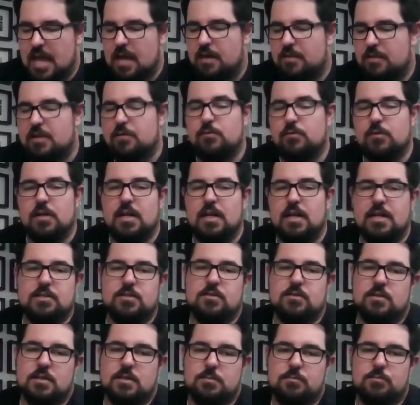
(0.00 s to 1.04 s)
how they relate
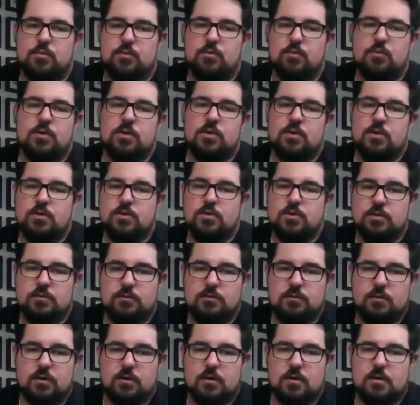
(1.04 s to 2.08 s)
to this broader notion
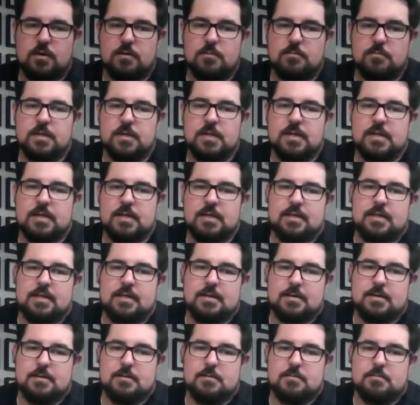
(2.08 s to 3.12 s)
of crime,
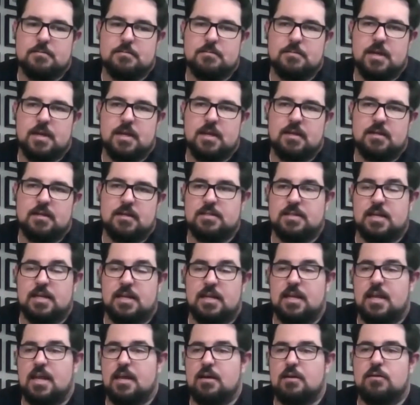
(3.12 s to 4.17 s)
and
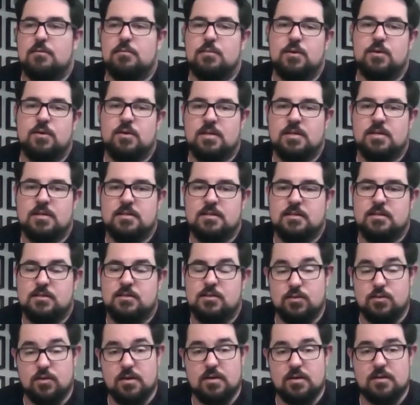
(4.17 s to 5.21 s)
understanding how communities
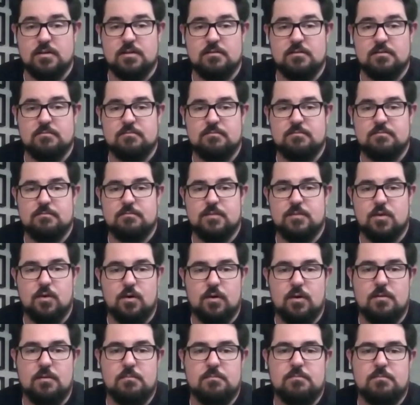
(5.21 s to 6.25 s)
construct
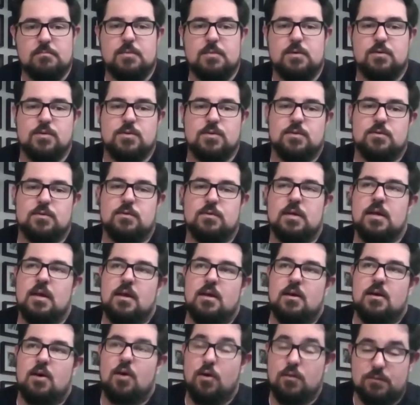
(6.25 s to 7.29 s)
crime, but also
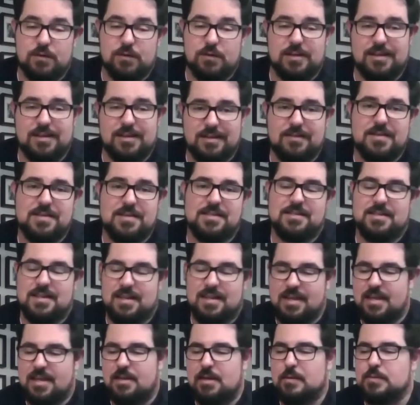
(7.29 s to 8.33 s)
hopefully, and this is
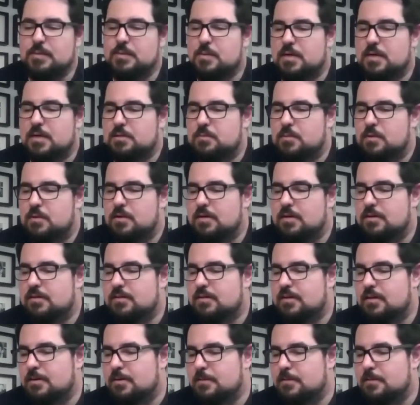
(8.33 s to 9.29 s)
again comes back to my